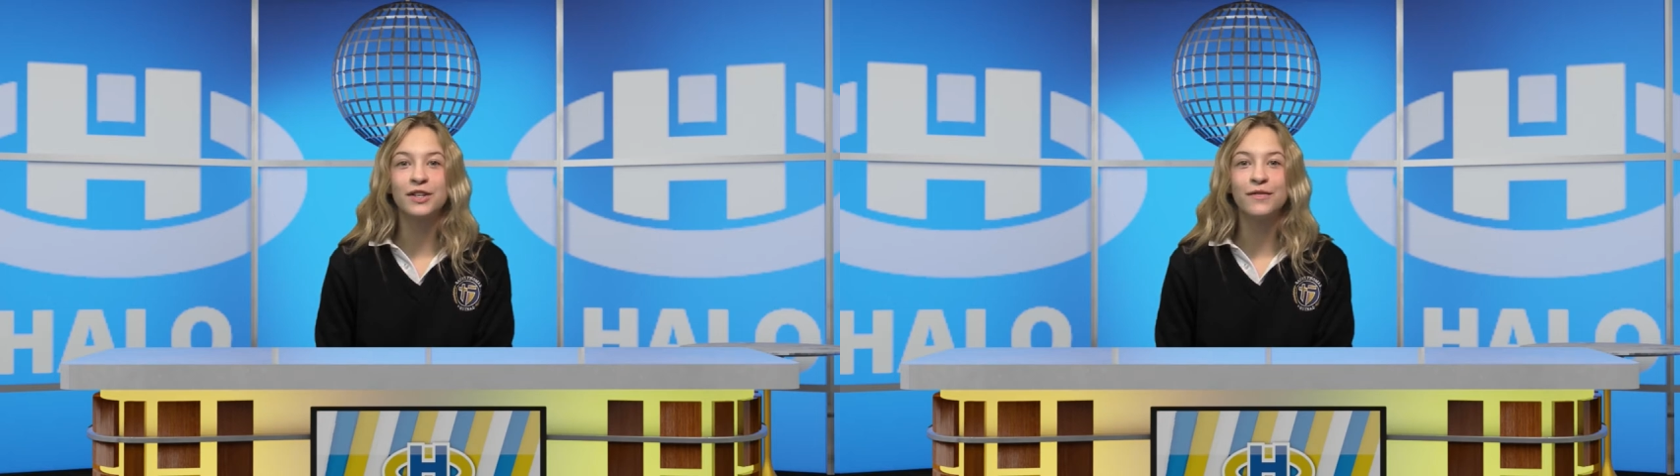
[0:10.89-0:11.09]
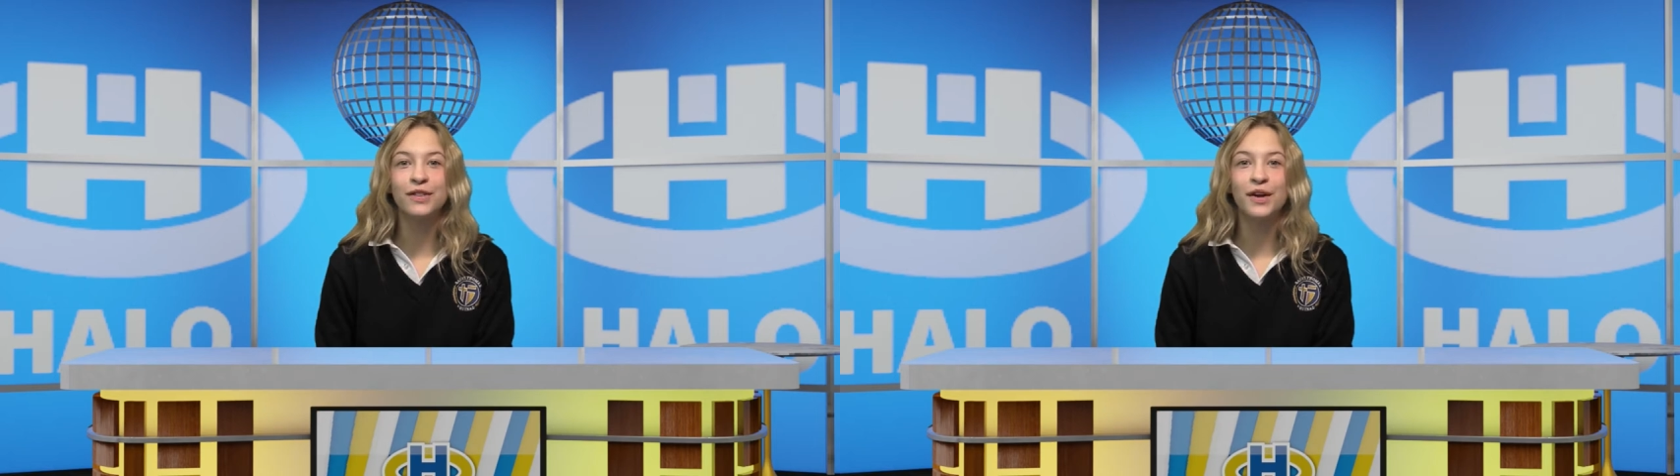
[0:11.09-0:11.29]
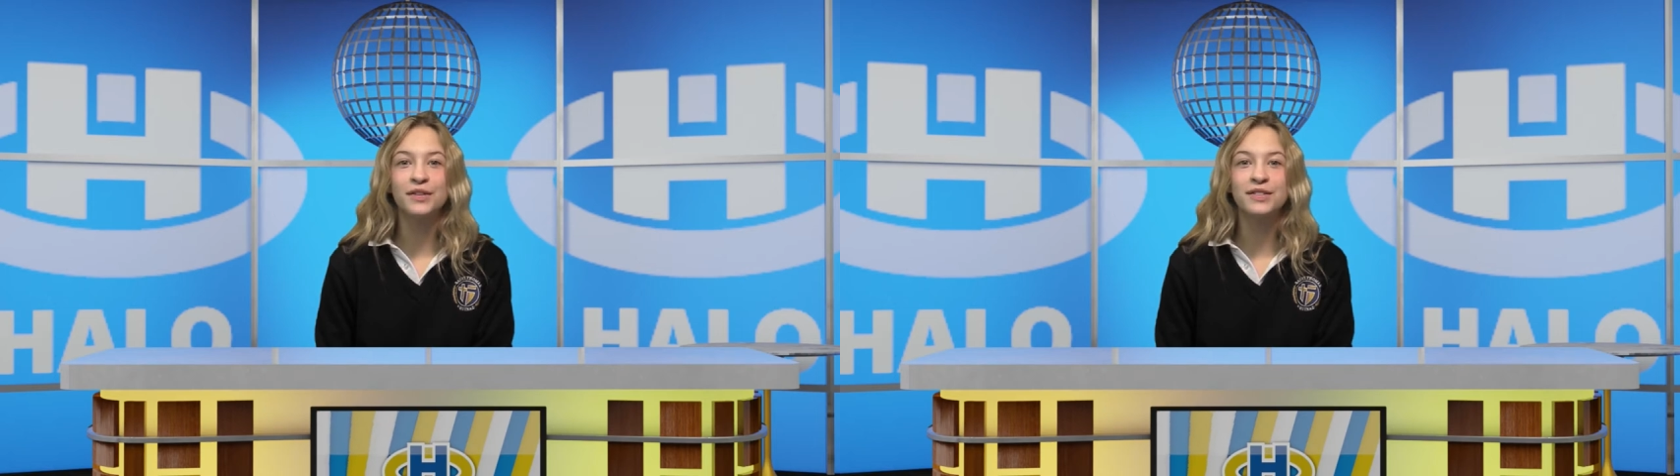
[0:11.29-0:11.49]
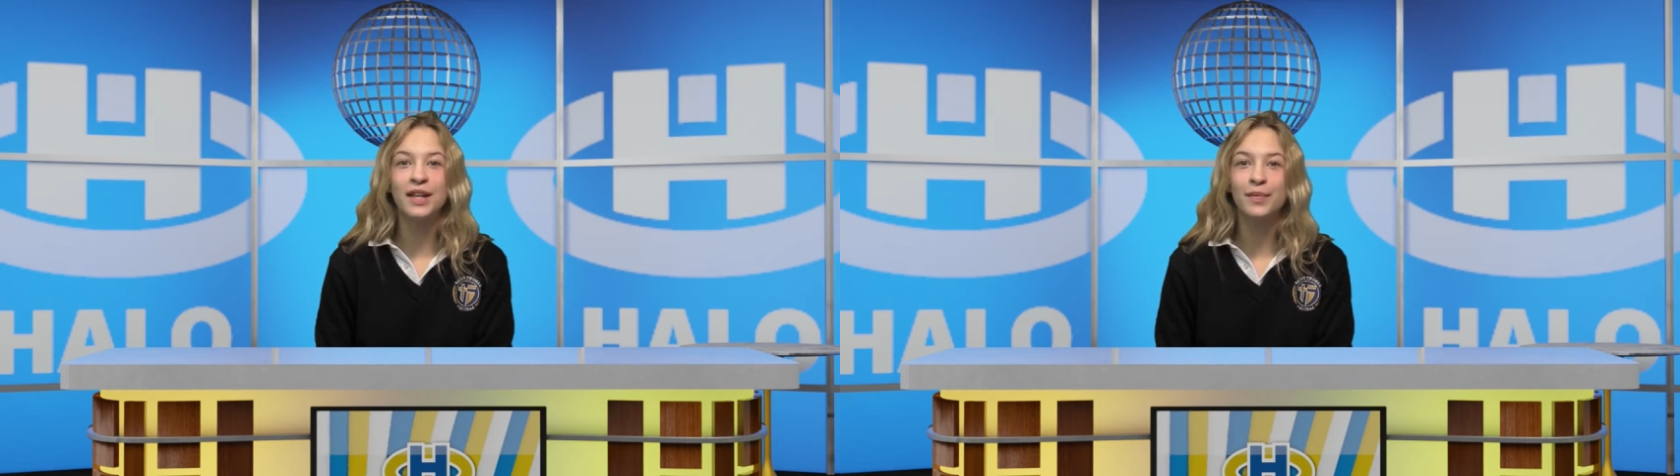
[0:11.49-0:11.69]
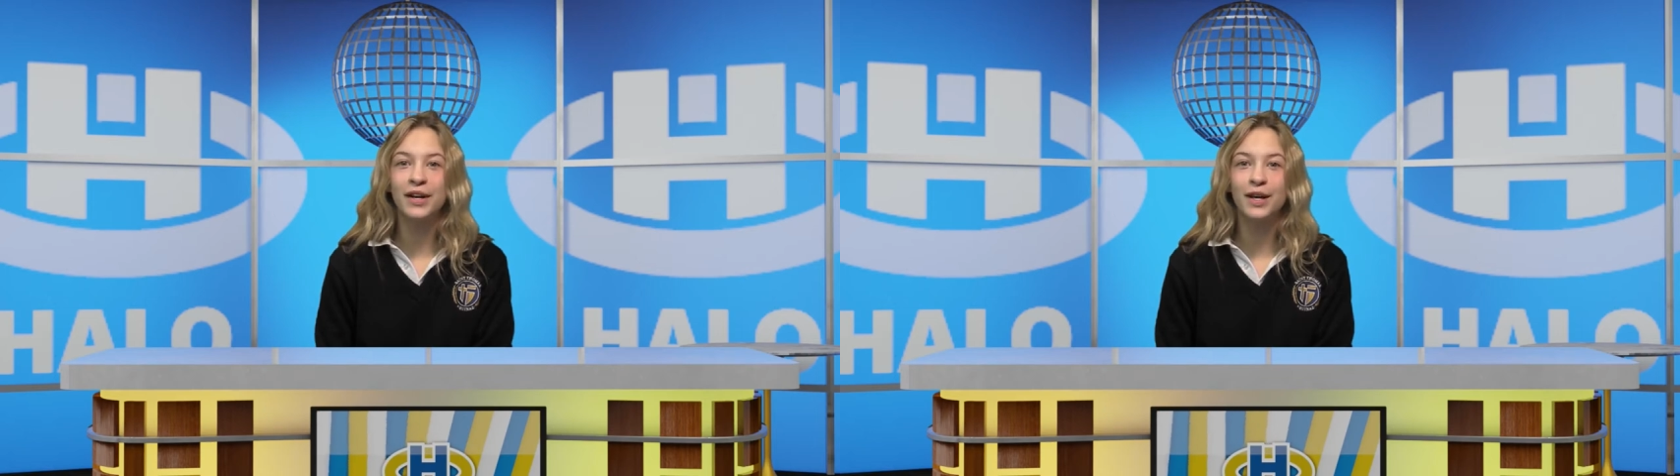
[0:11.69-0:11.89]
for those
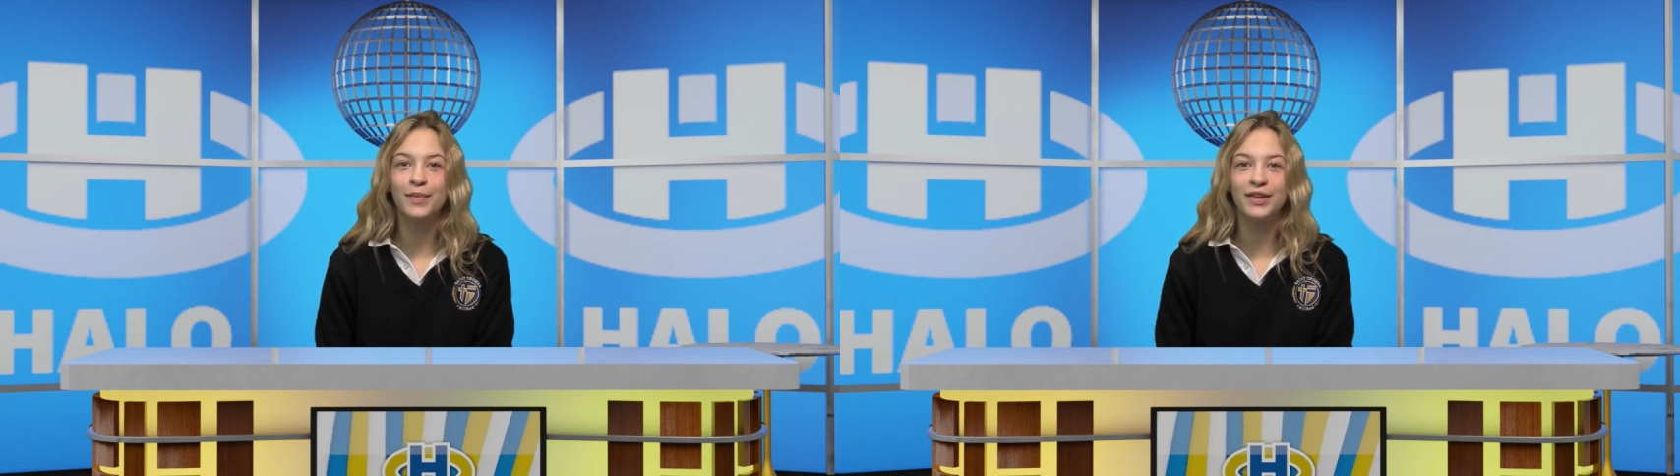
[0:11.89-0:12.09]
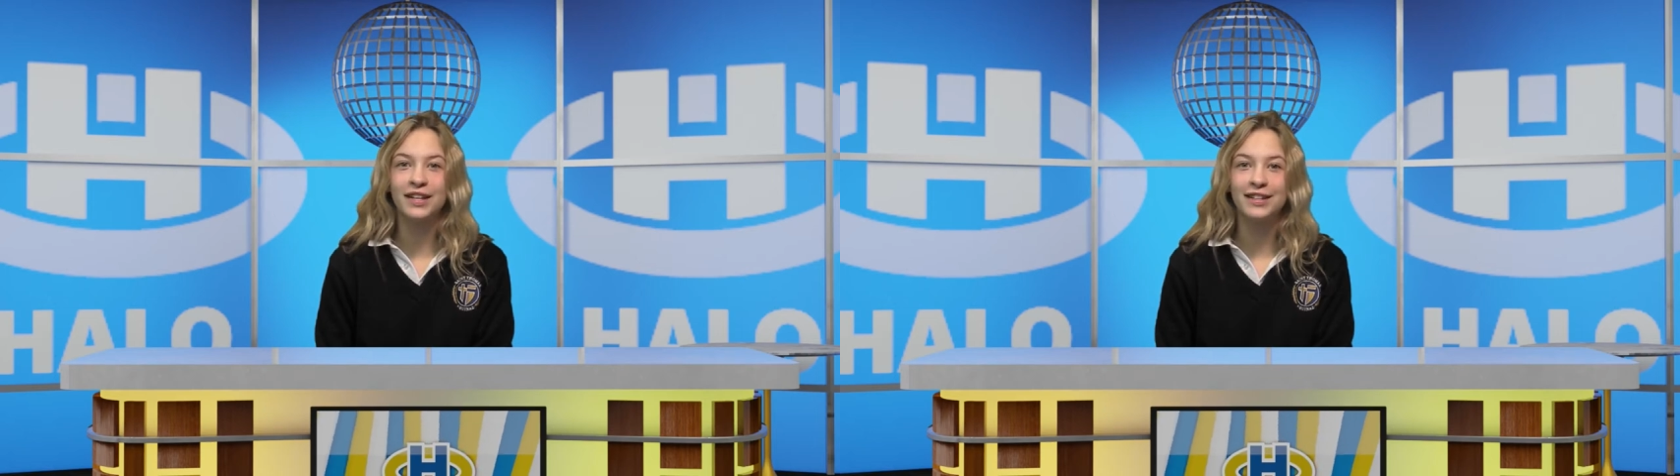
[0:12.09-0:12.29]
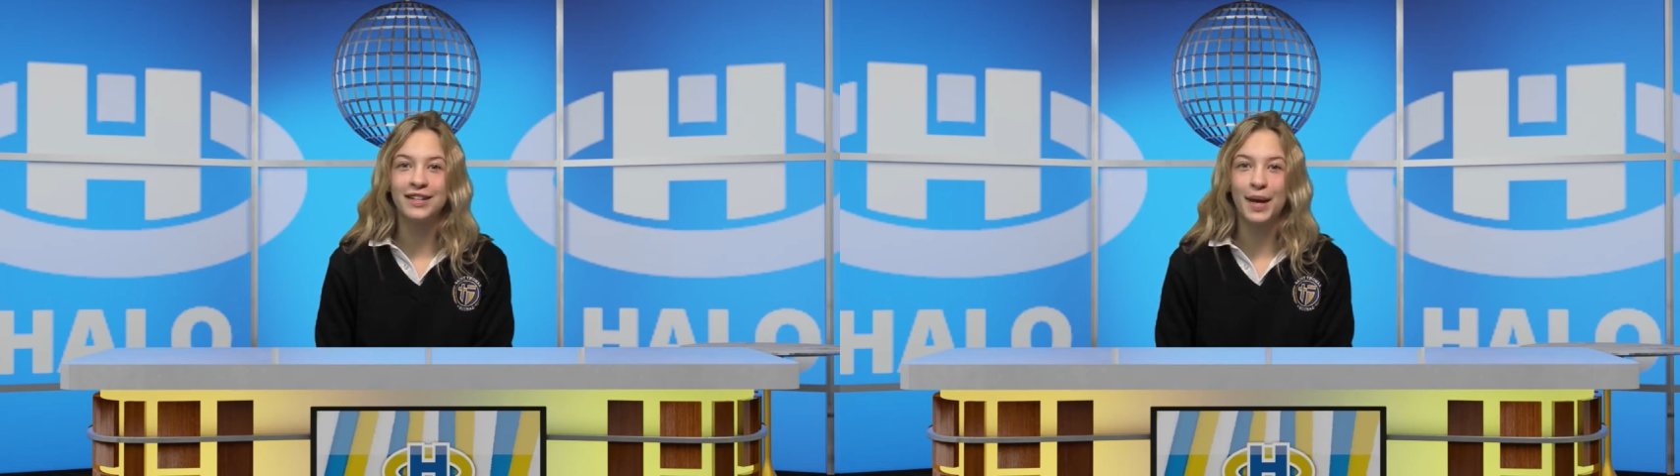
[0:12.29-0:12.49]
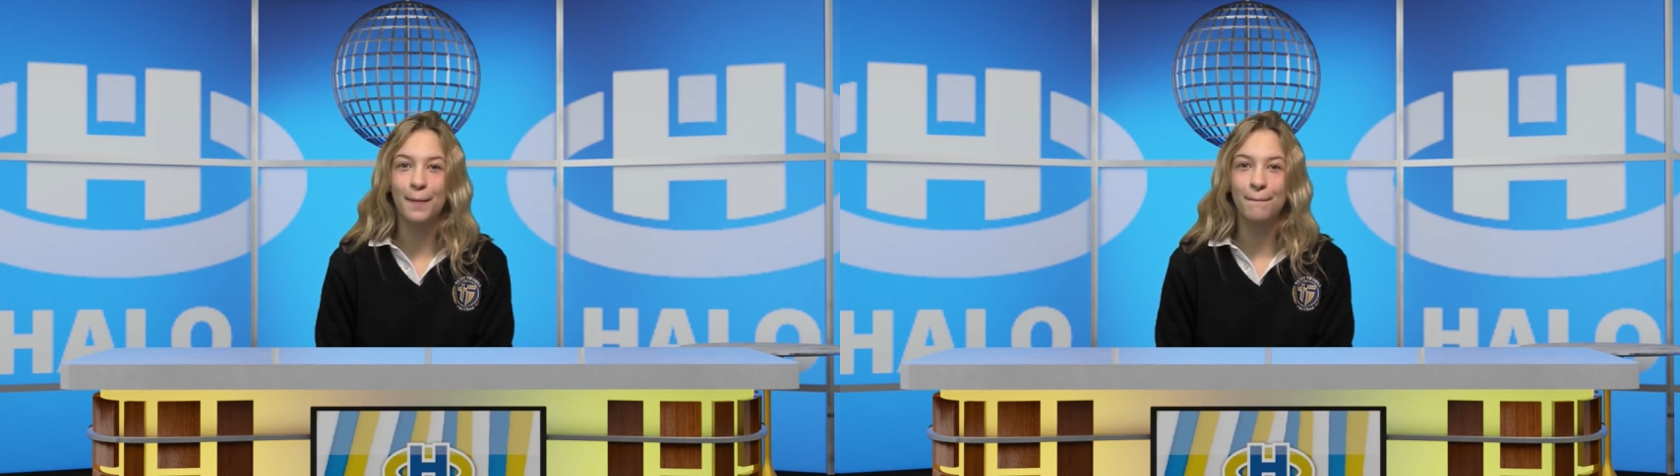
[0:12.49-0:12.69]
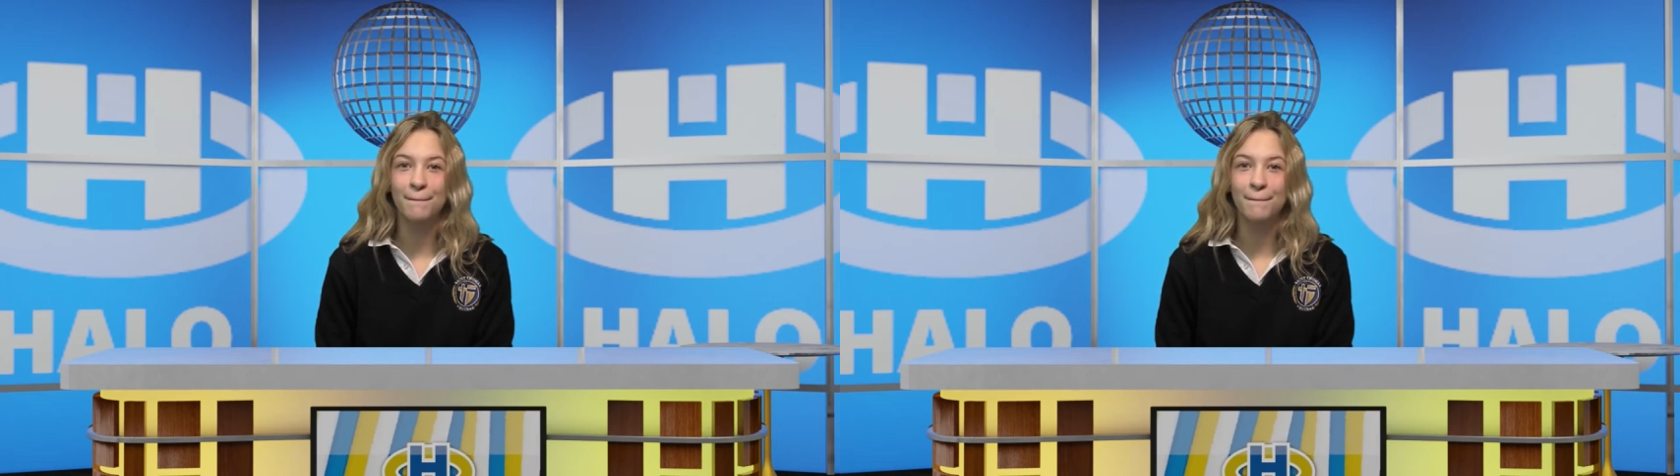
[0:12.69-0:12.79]
celebrating a birthday today.